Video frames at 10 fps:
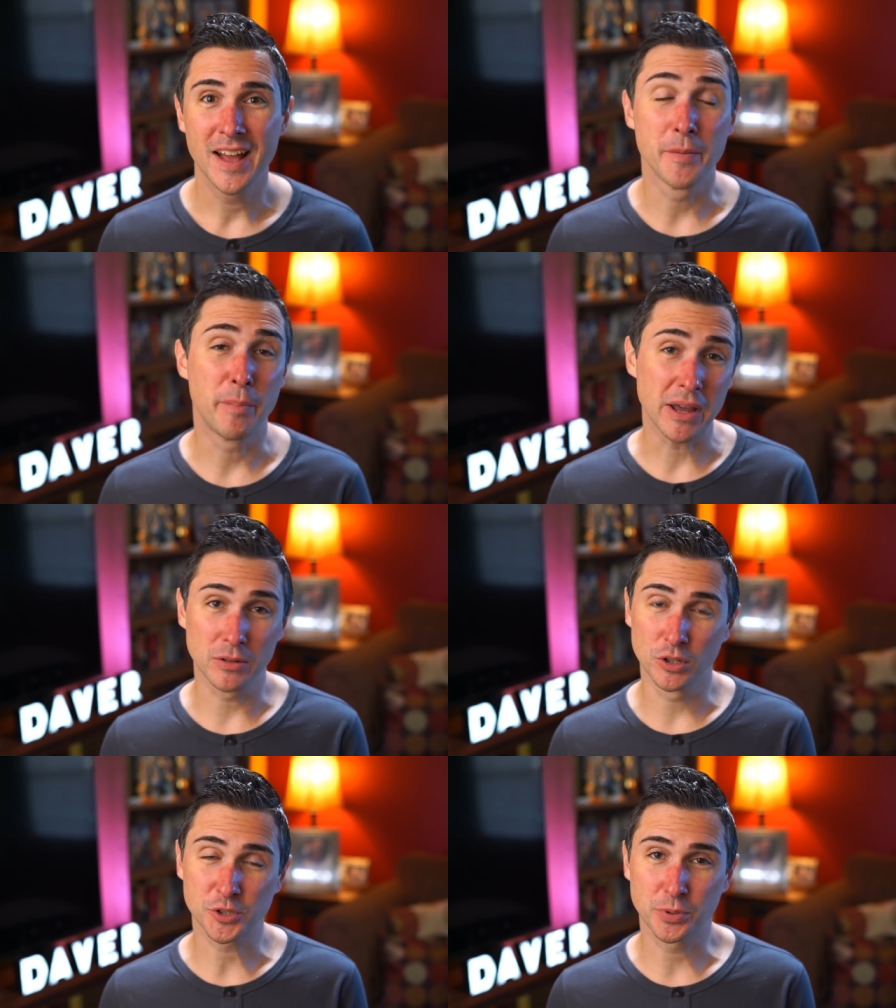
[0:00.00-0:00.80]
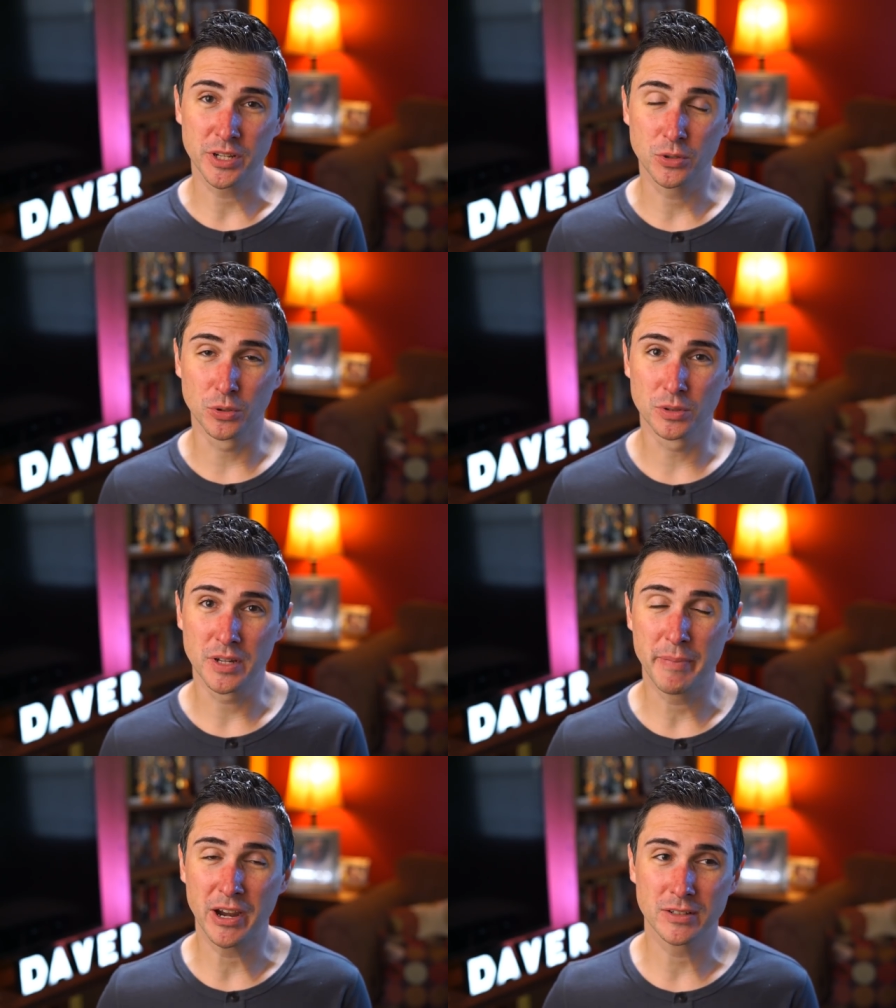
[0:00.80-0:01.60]
The bottle looks pretty cool,
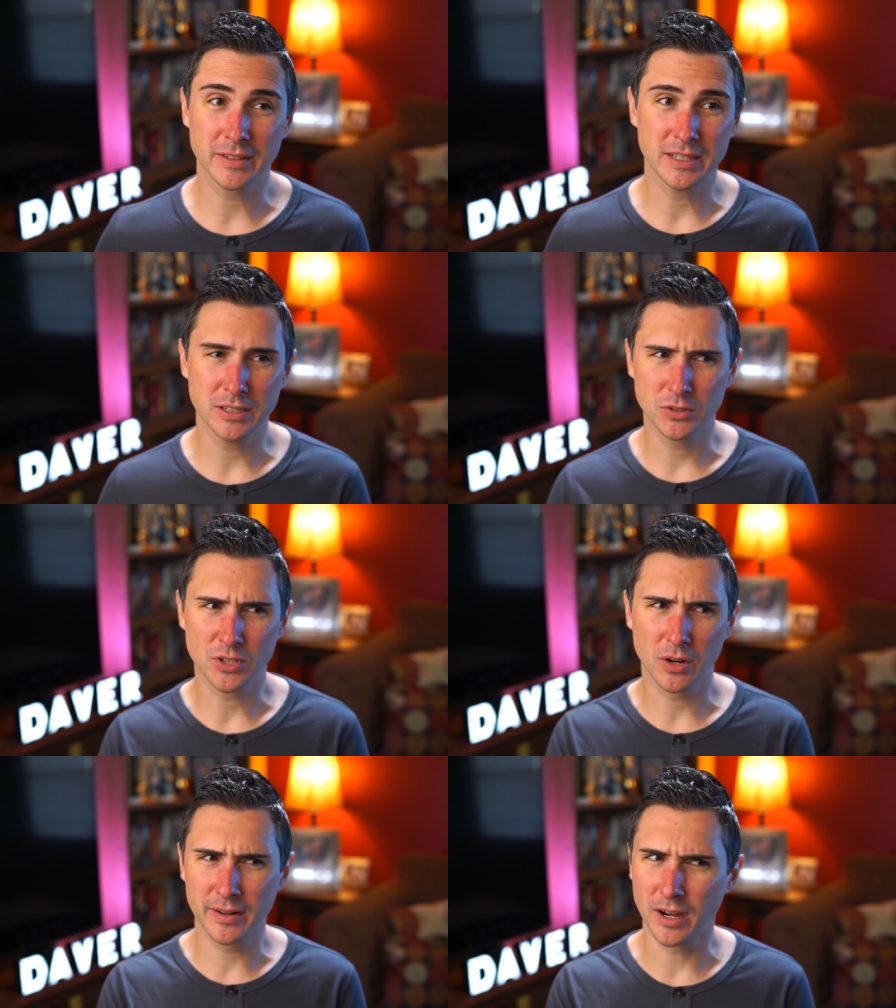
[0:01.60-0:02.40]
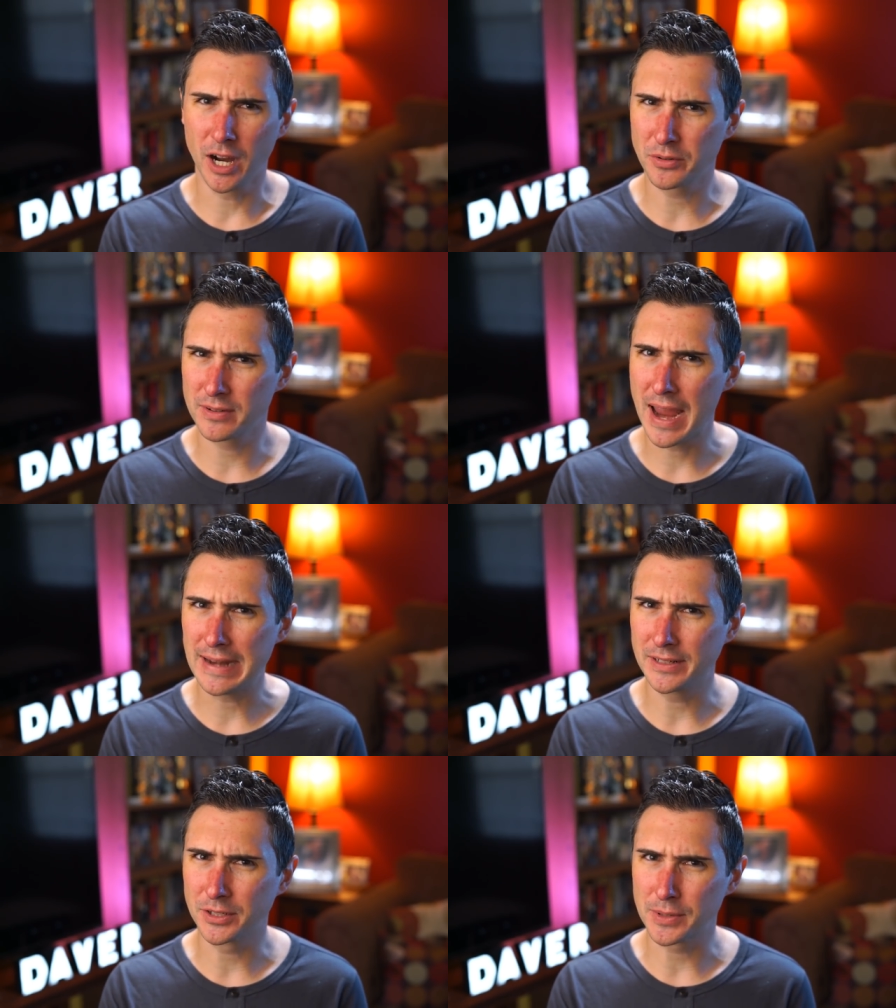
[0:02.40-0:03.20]
and apparently you turn it
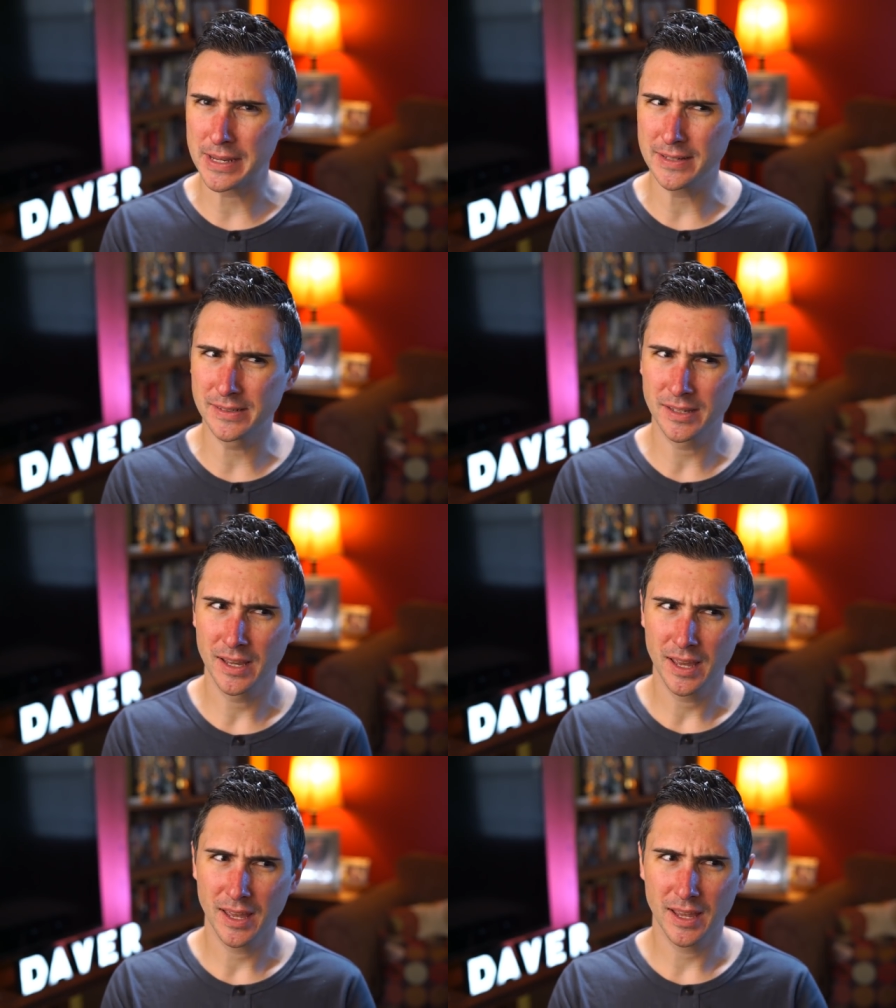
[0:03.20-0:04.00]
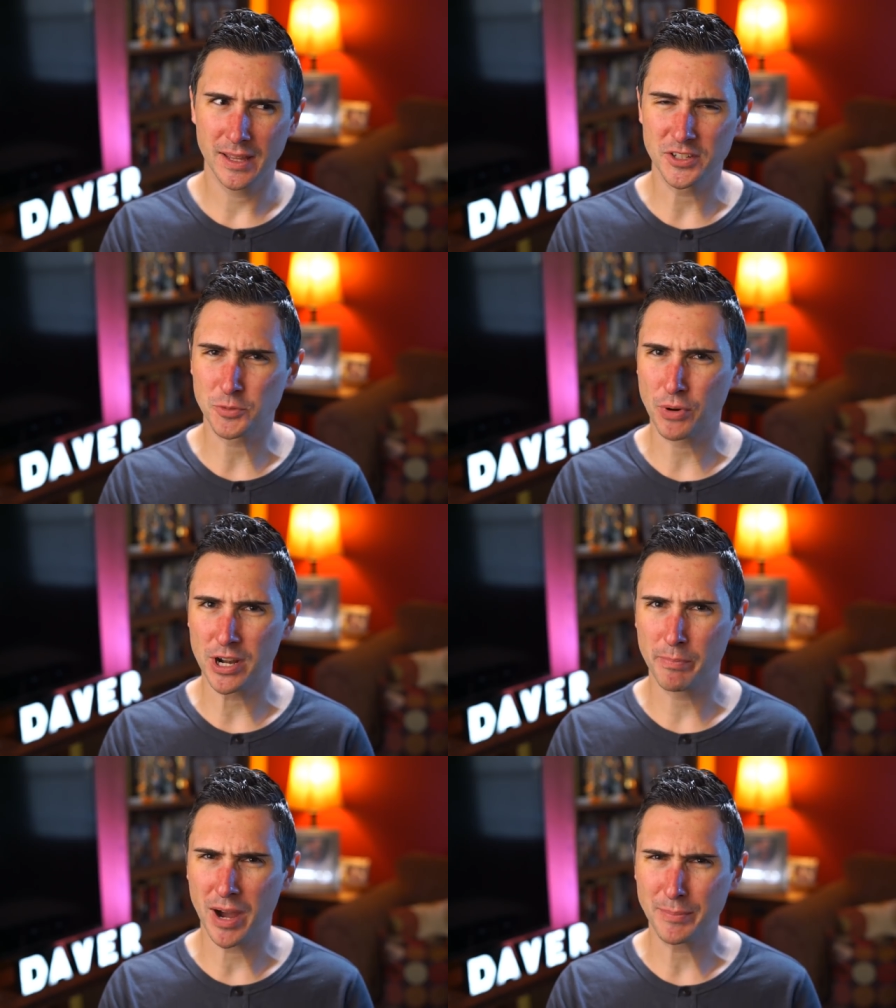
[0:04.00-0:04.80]
180 degrees and the
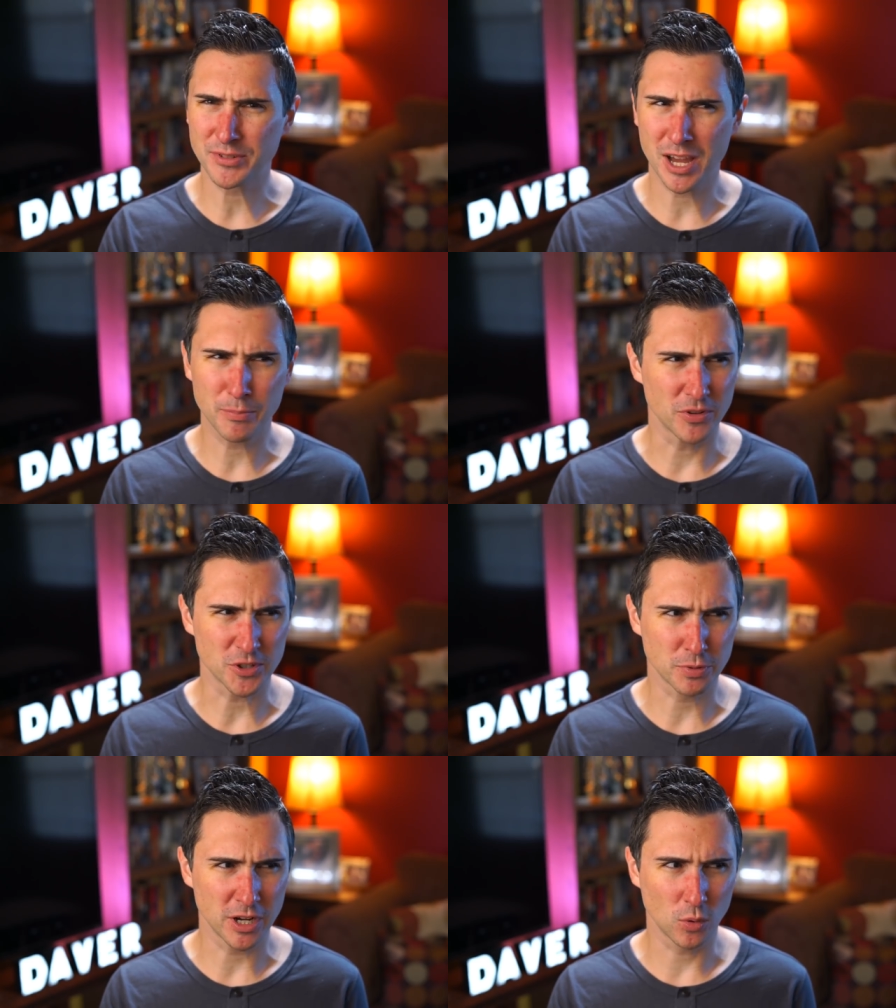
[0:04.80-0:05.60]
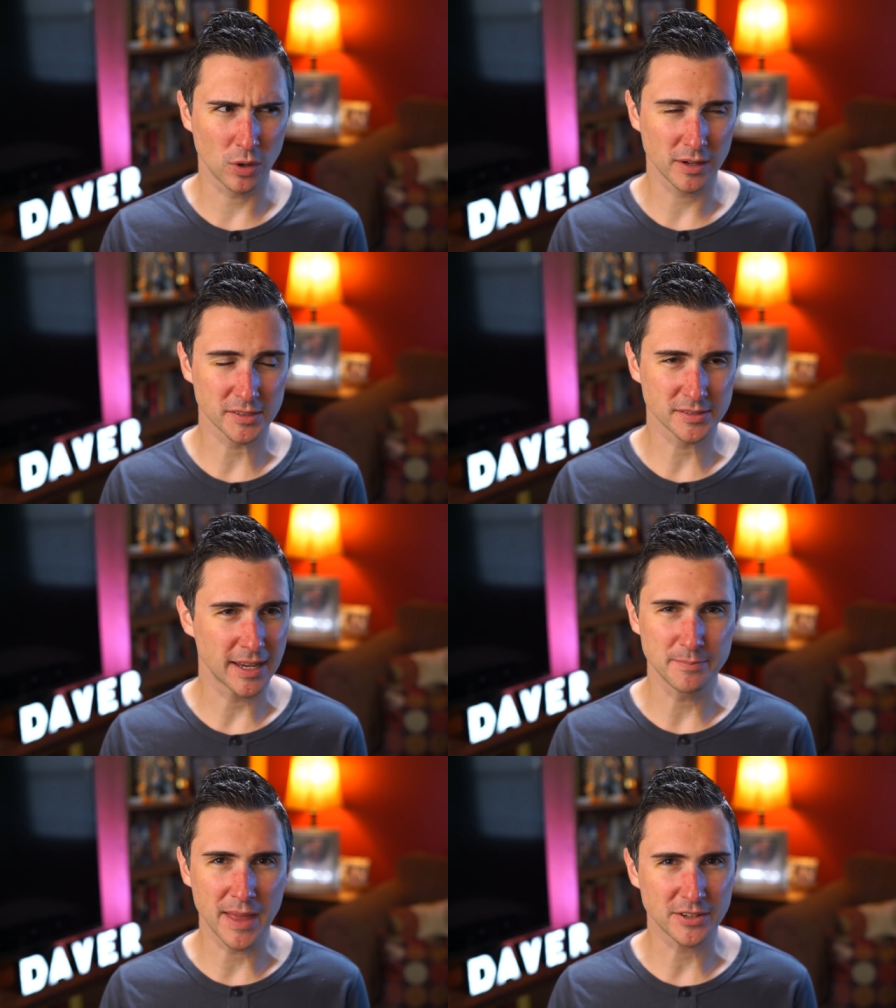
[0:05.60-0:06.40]
sprayer pops up or the sprayer works.
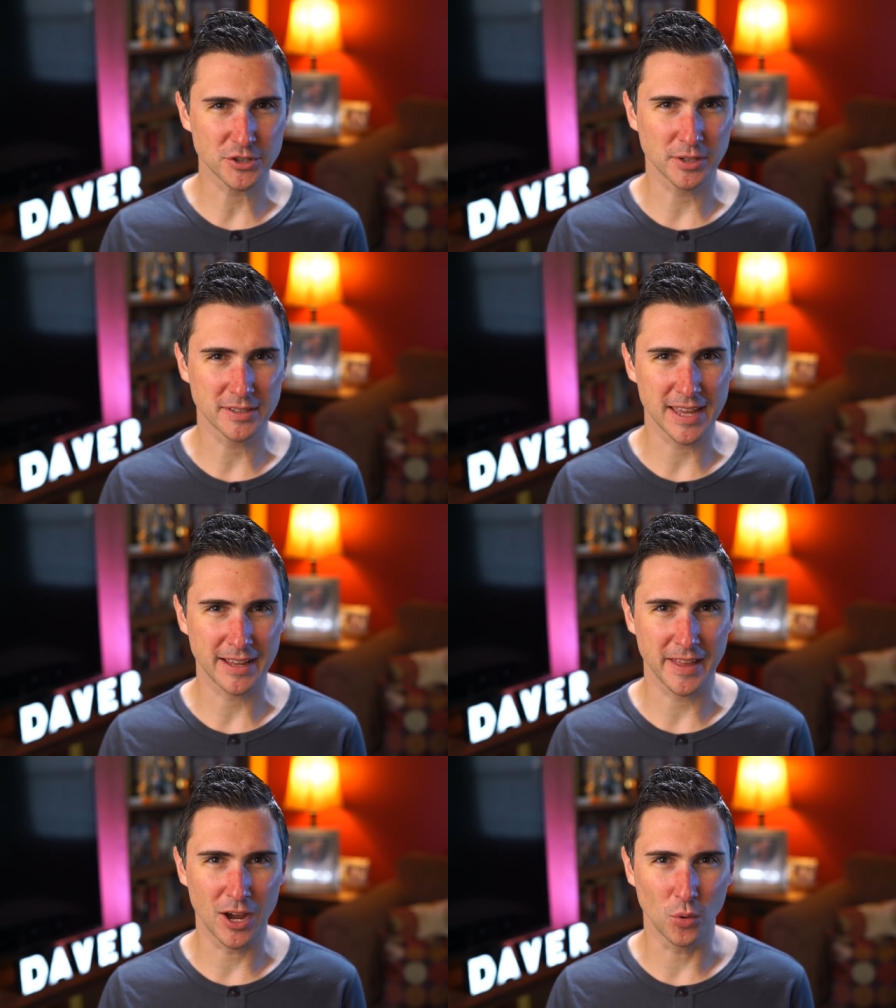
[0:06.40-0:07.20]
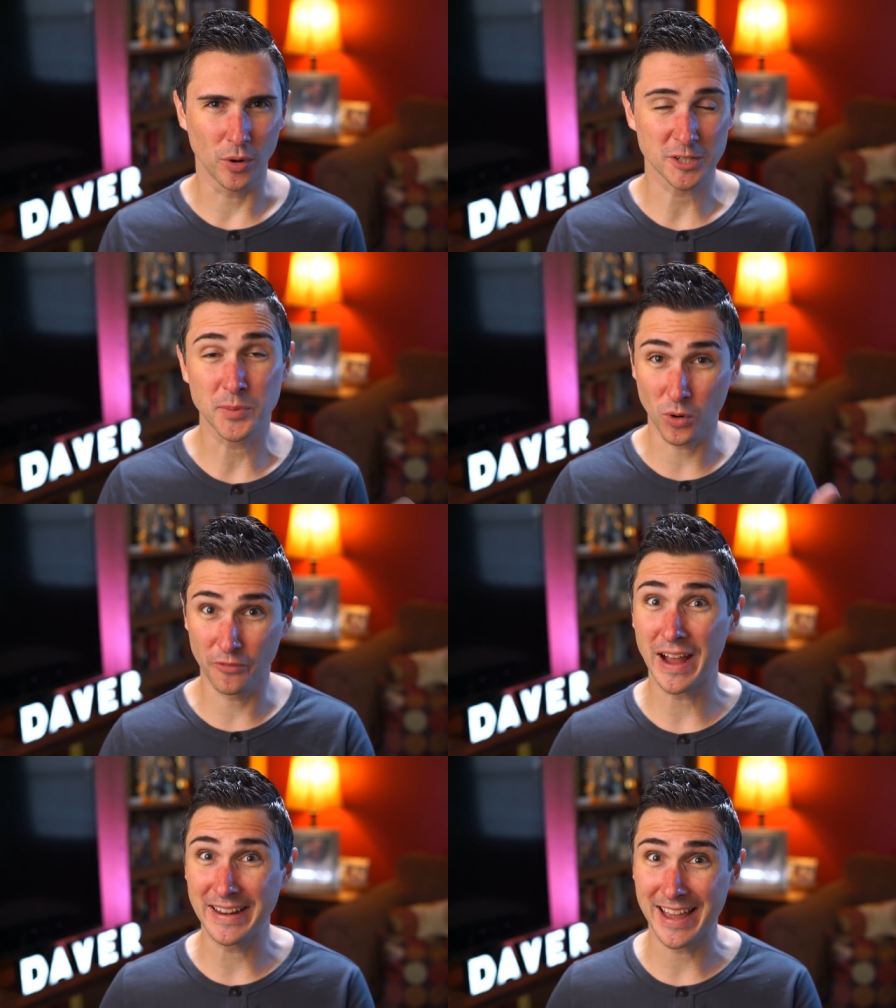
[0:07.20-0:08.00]
I'm not sure exactly how it works, but we'll
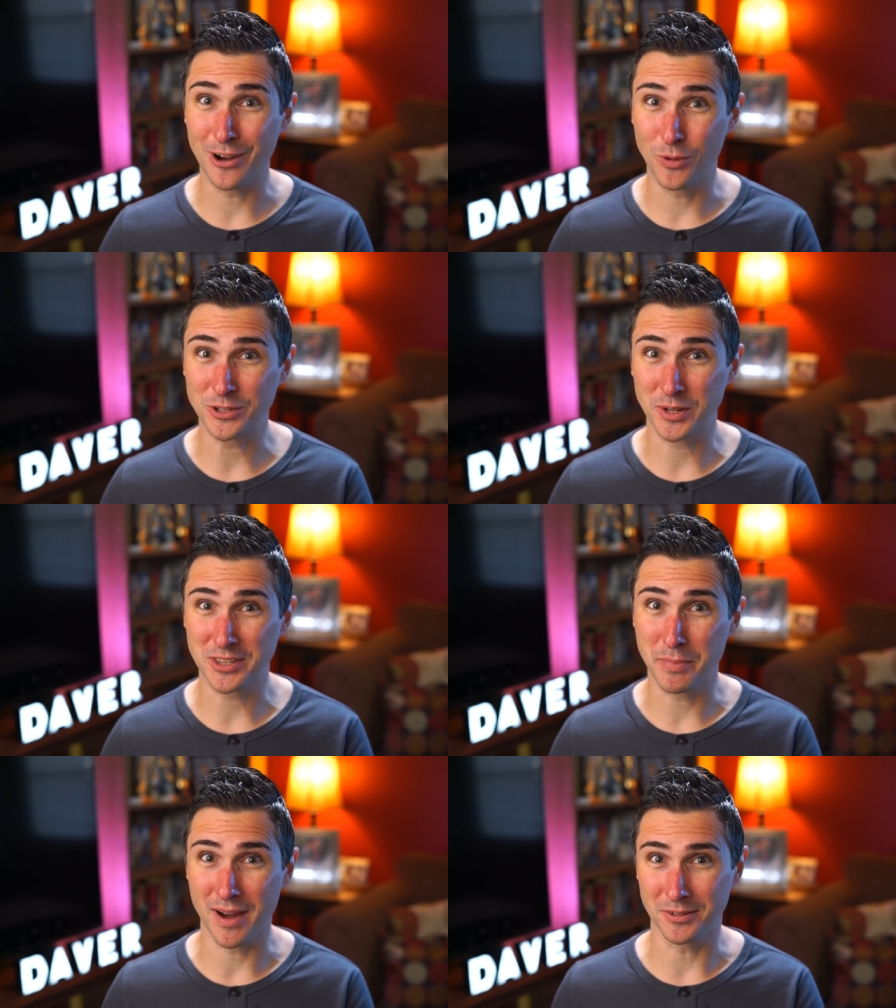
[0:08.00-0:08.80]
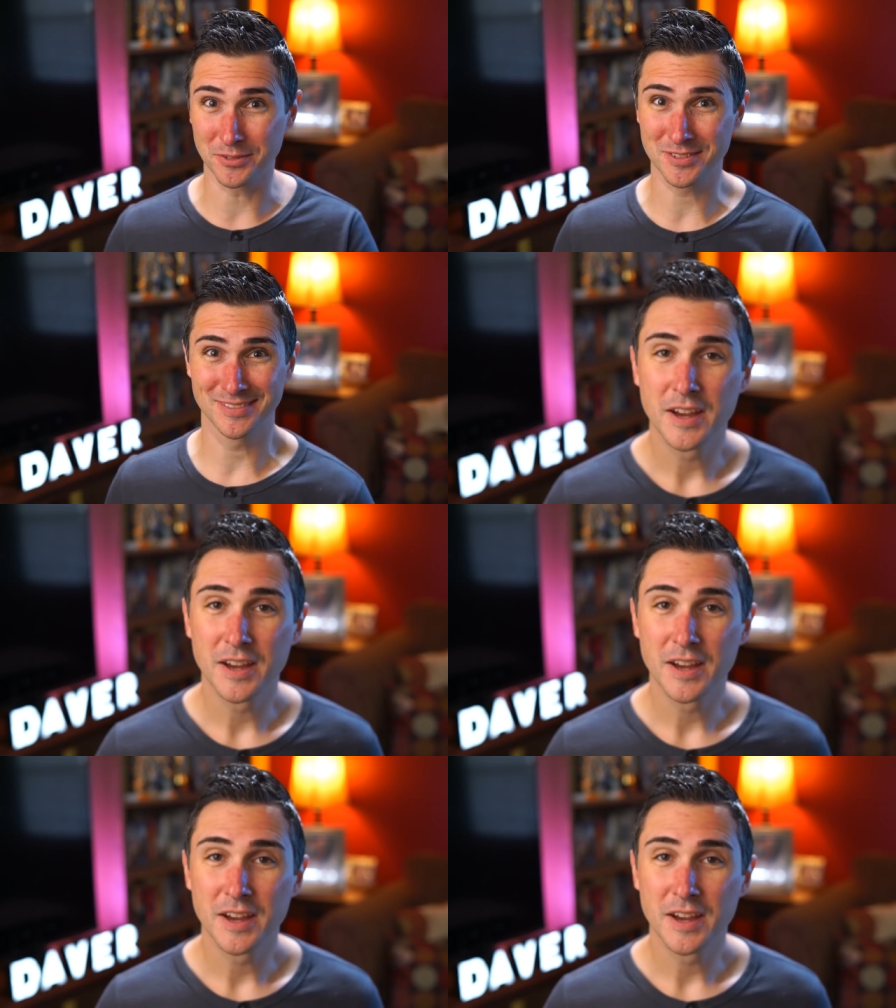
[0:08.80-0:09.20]
find out once we get the bottles.